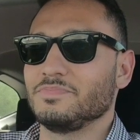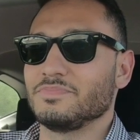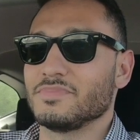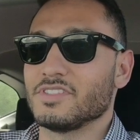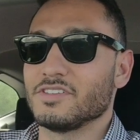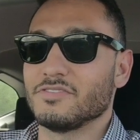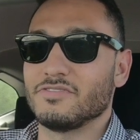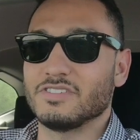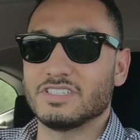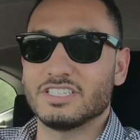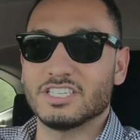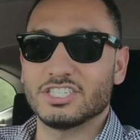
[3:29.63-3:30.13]

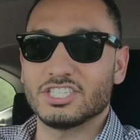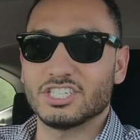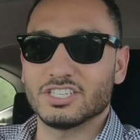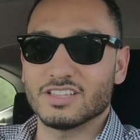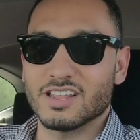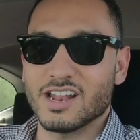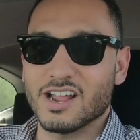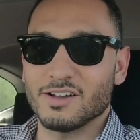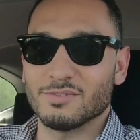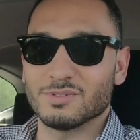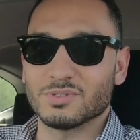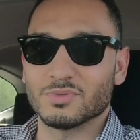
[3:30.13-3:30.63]
the physician
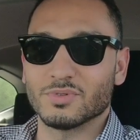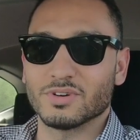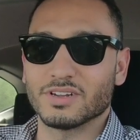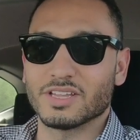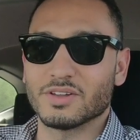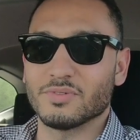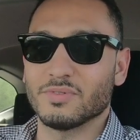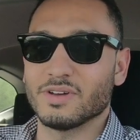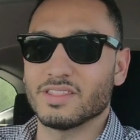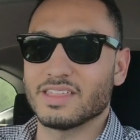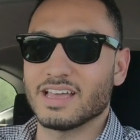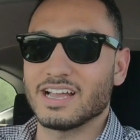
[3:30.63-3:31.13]
that I was
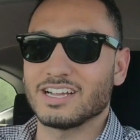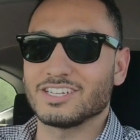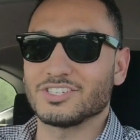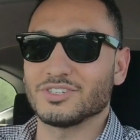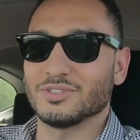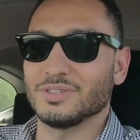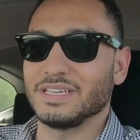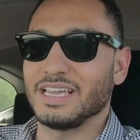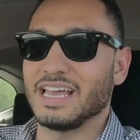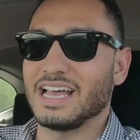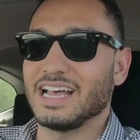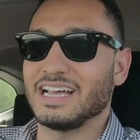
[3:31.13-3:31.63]
working with
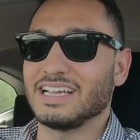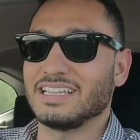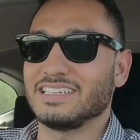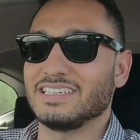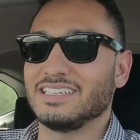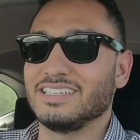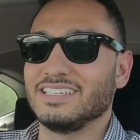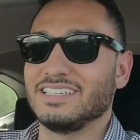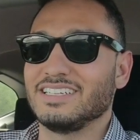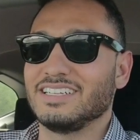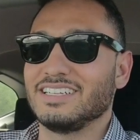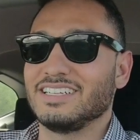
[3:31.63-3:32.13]
actually had
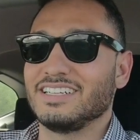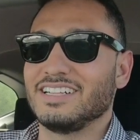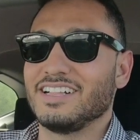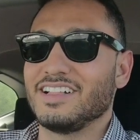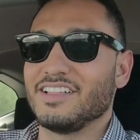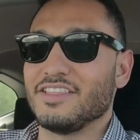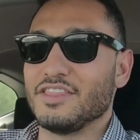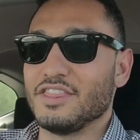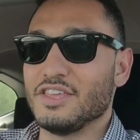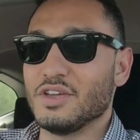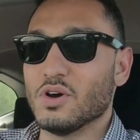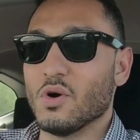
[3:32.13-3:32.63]

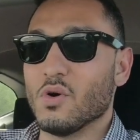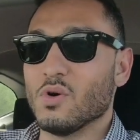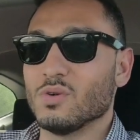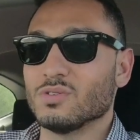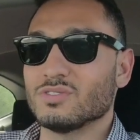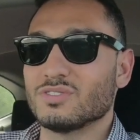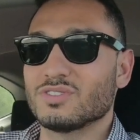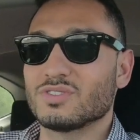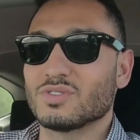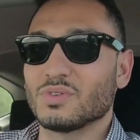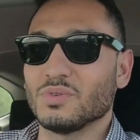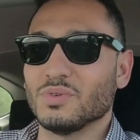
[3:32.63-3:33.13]
the
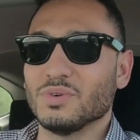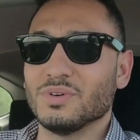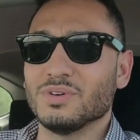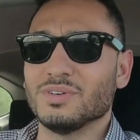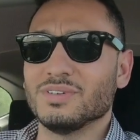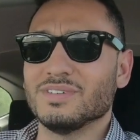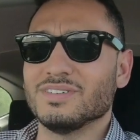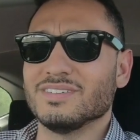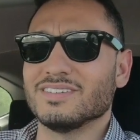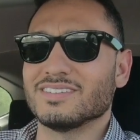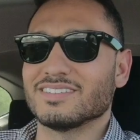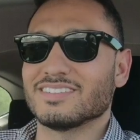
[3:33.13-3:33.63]
old
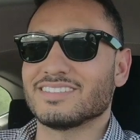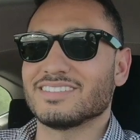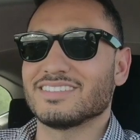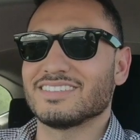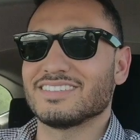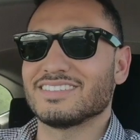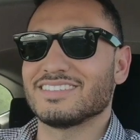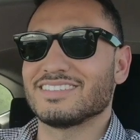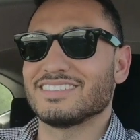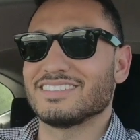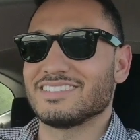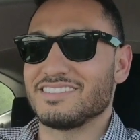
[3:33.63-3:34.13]
school,
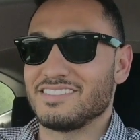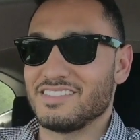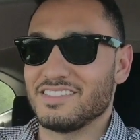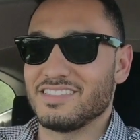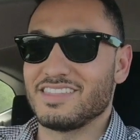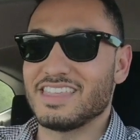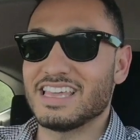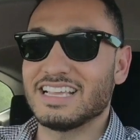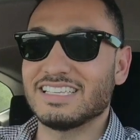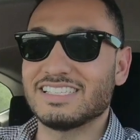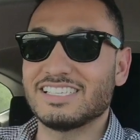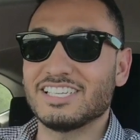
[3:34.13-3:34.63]
the
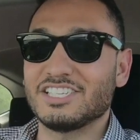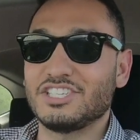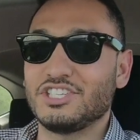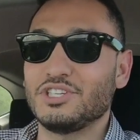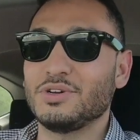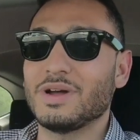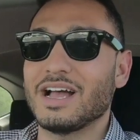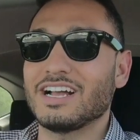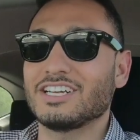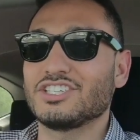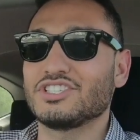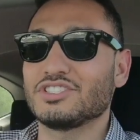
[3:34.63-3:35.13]
things that
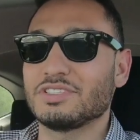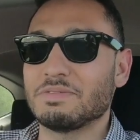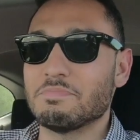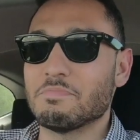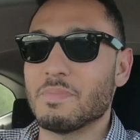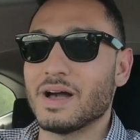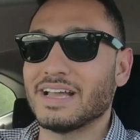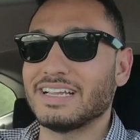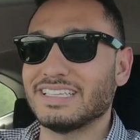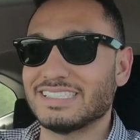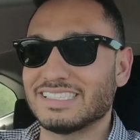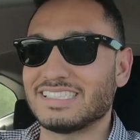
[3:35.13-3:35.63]
you actually
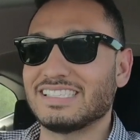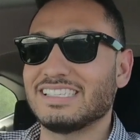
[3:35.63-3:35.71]
might